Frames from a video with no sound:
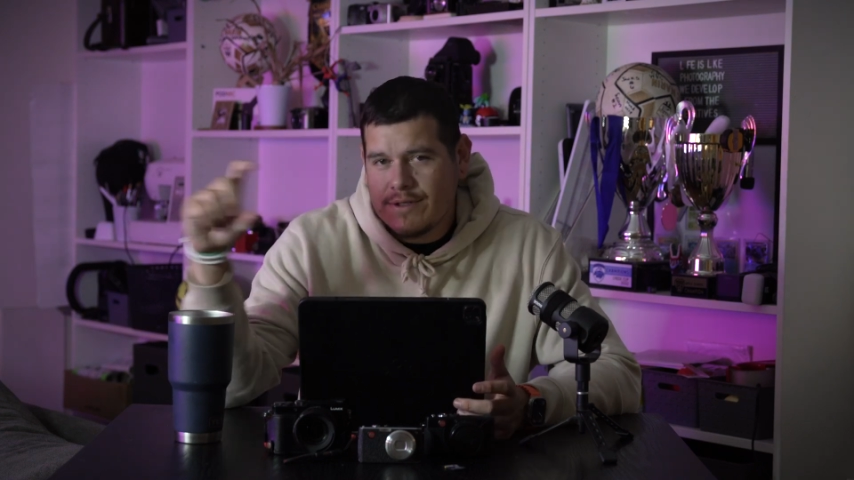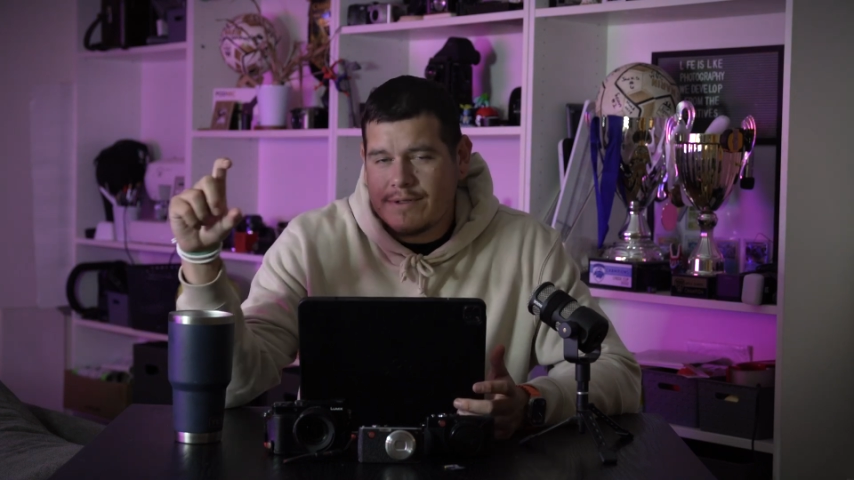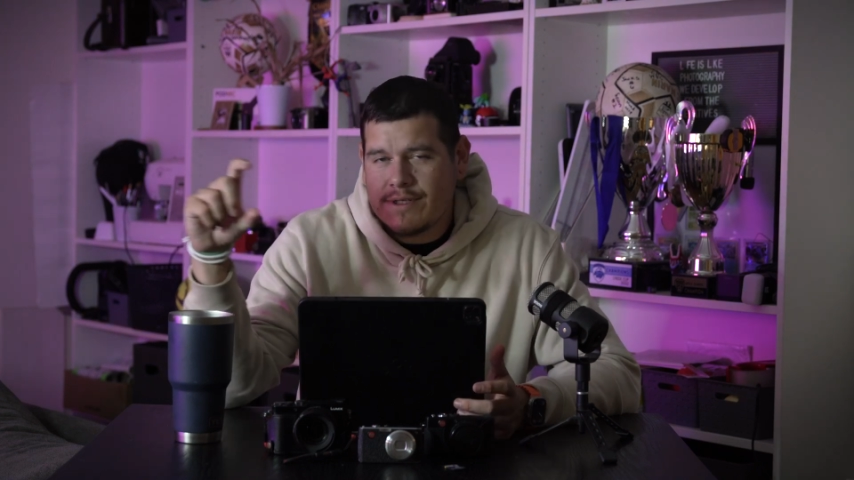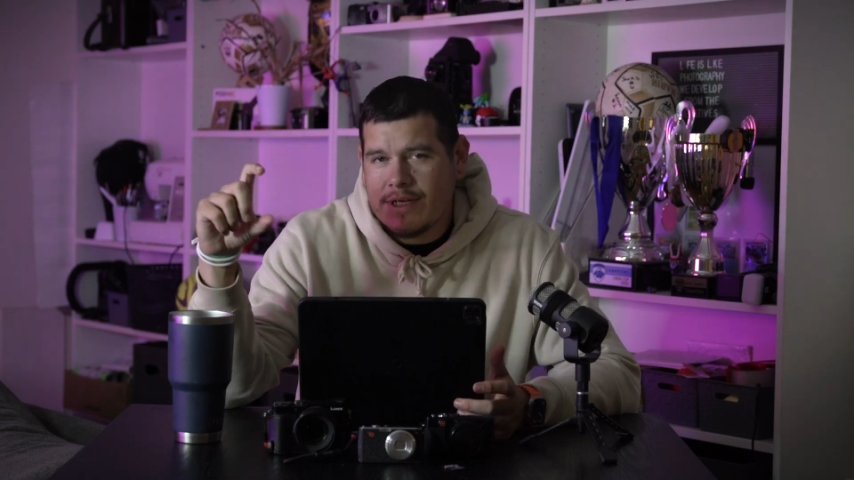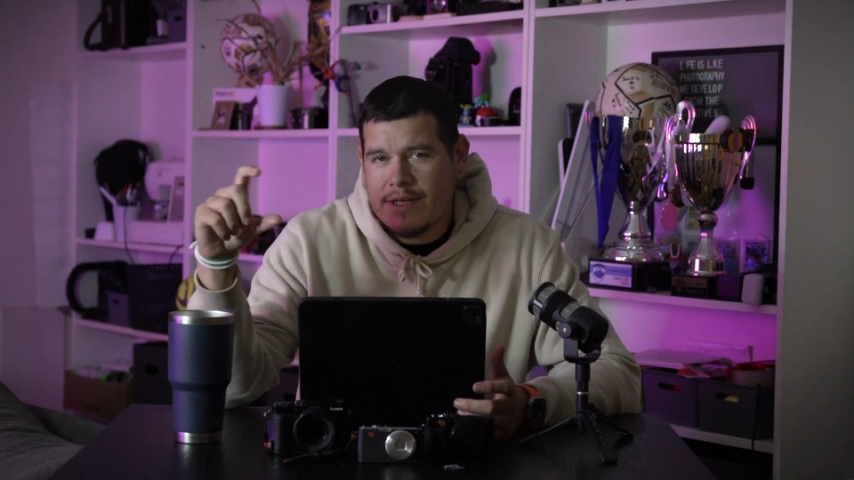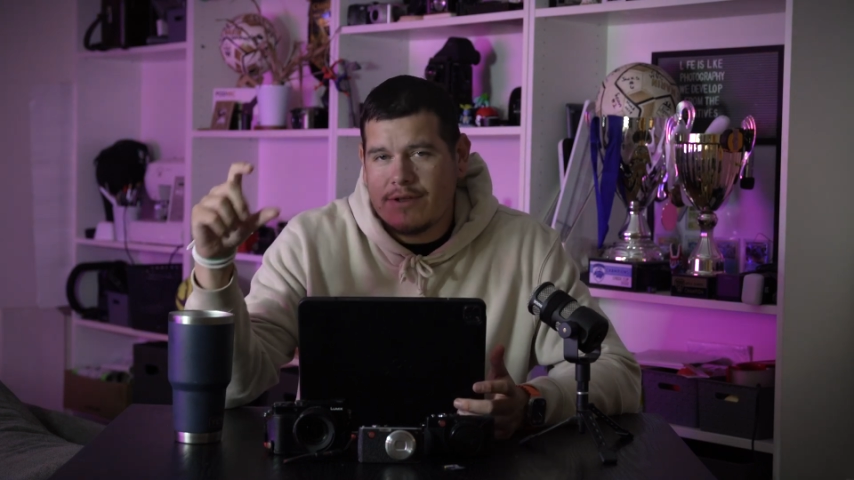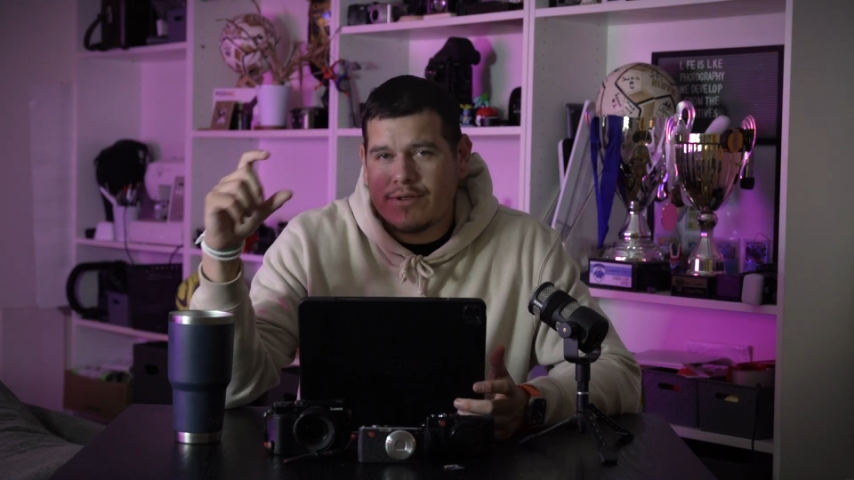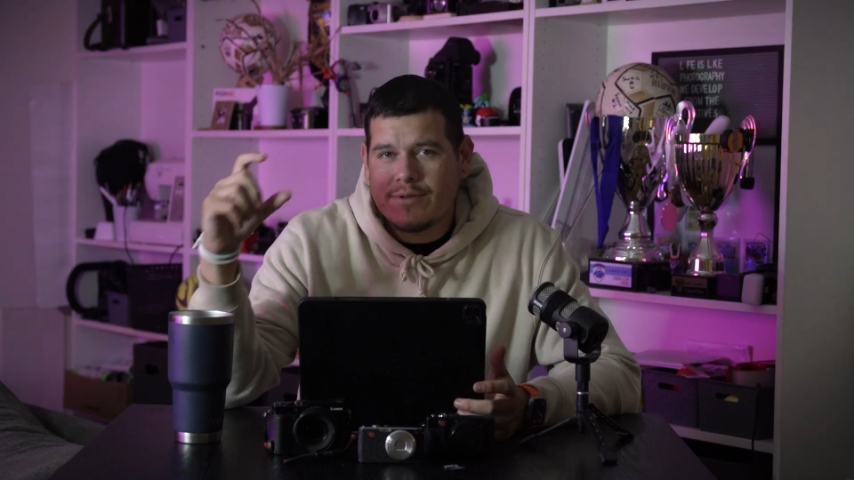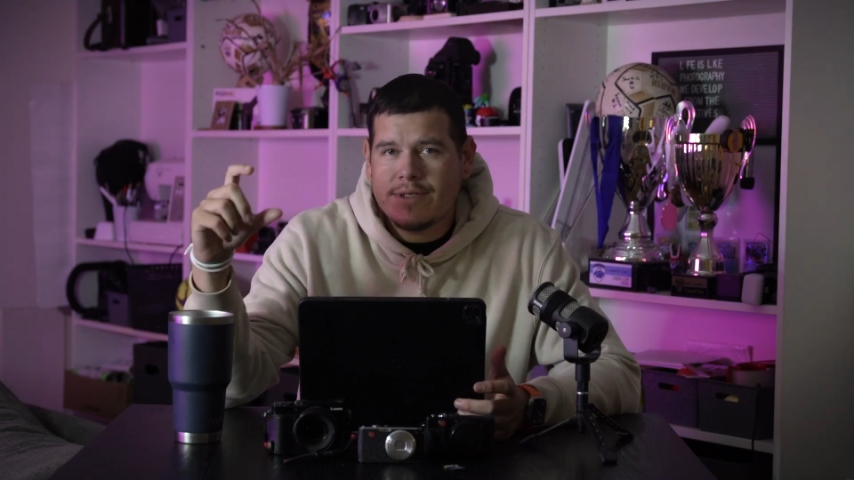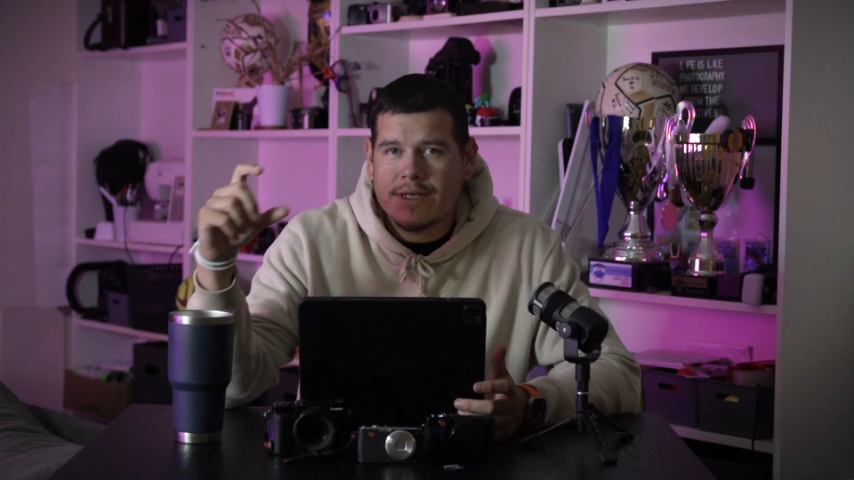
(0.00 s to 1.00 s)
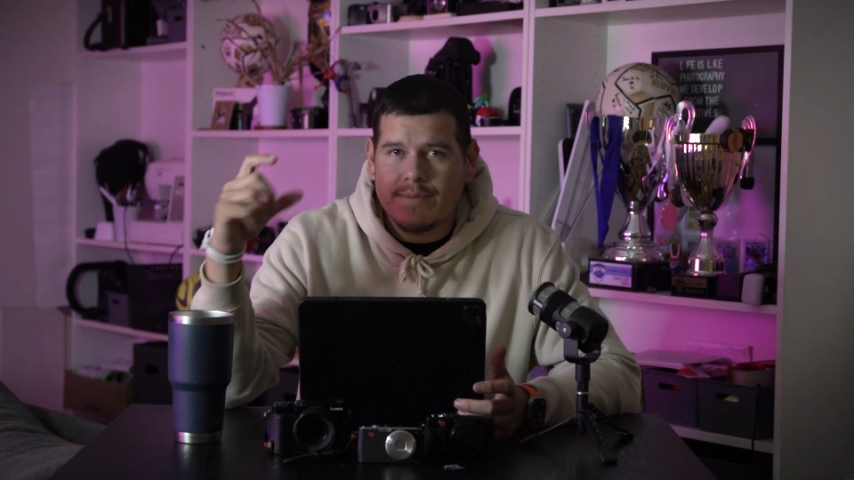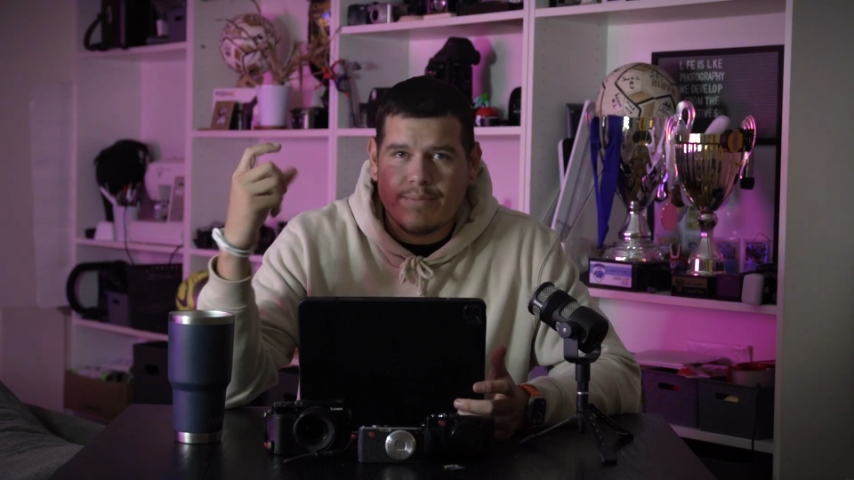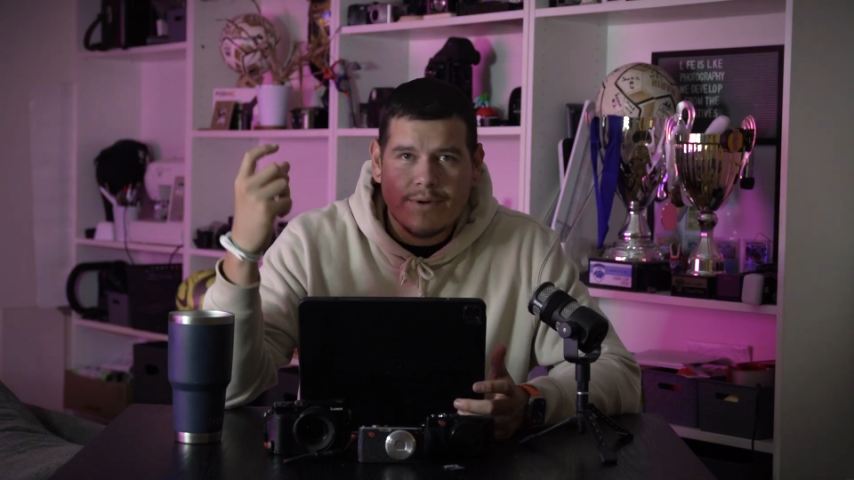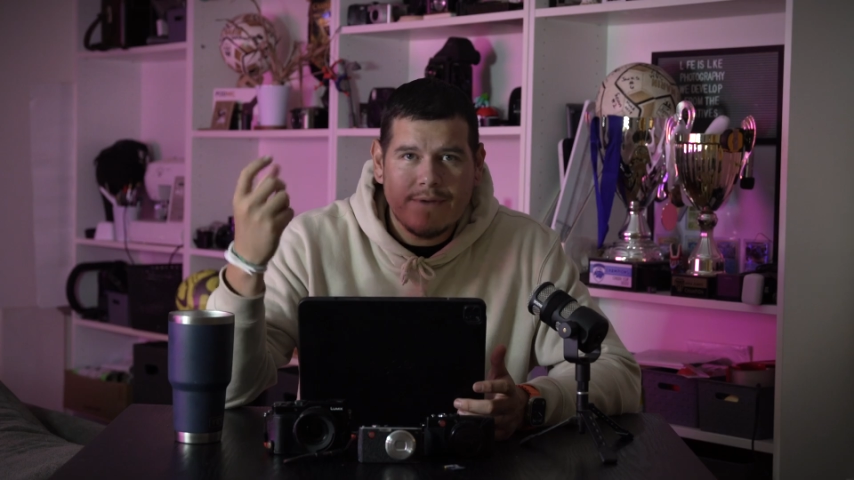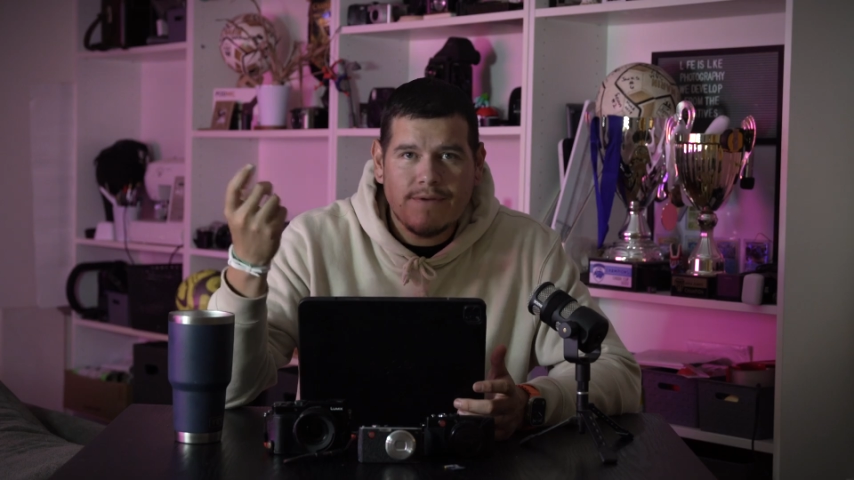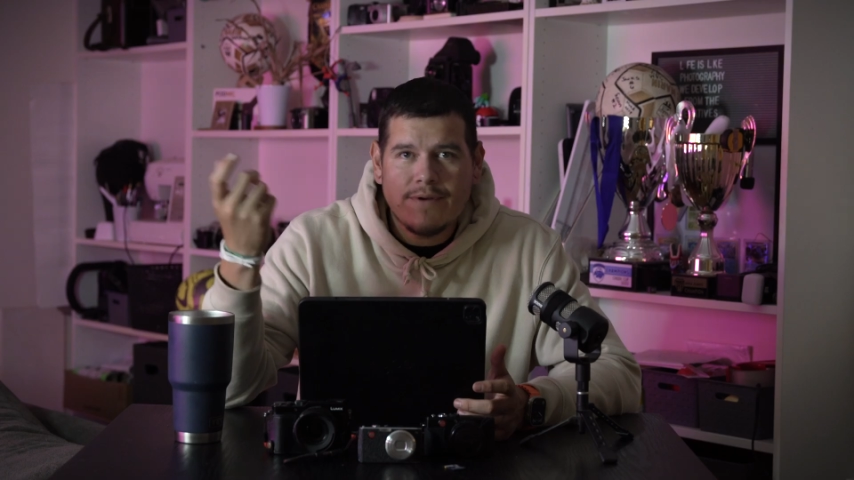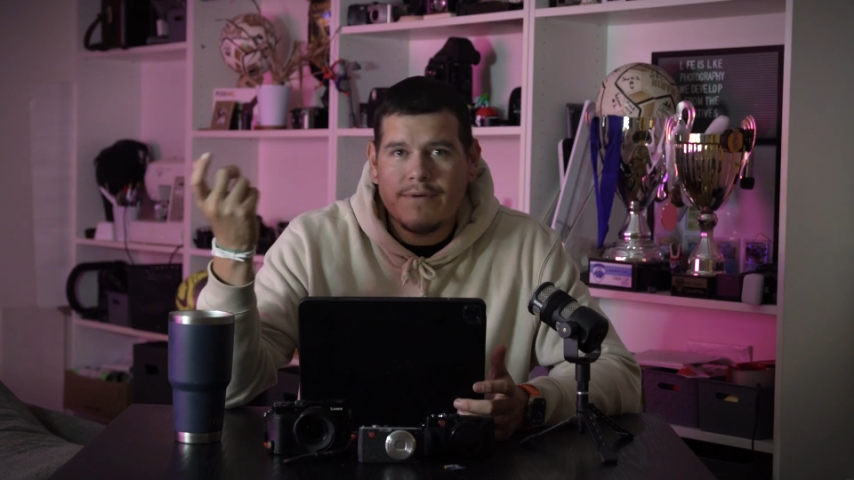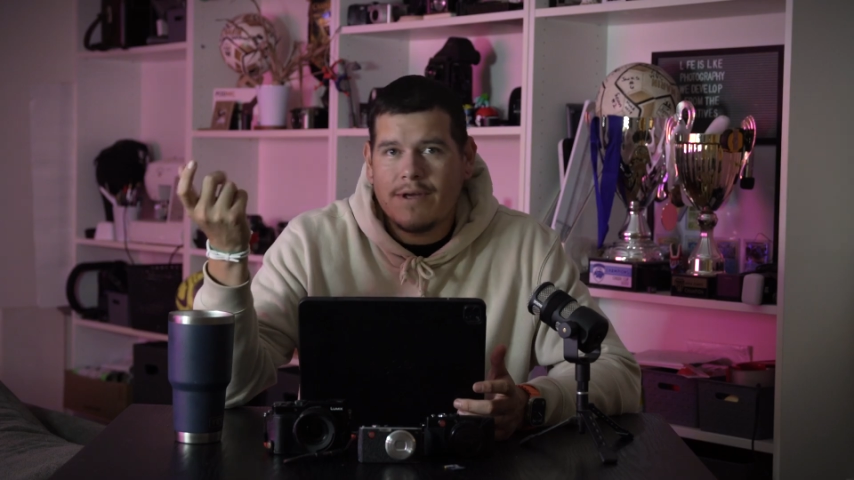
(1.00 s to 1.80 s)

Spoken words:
you see it in the 2-second preview.